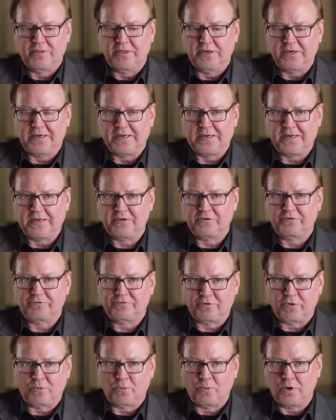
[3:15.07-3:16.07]
the
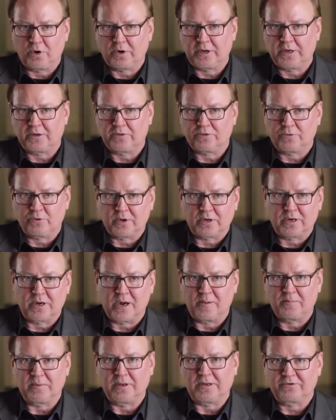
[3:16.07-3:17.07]
needs for working through a
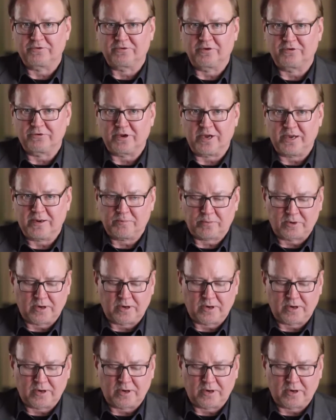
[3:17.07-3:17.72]
complex design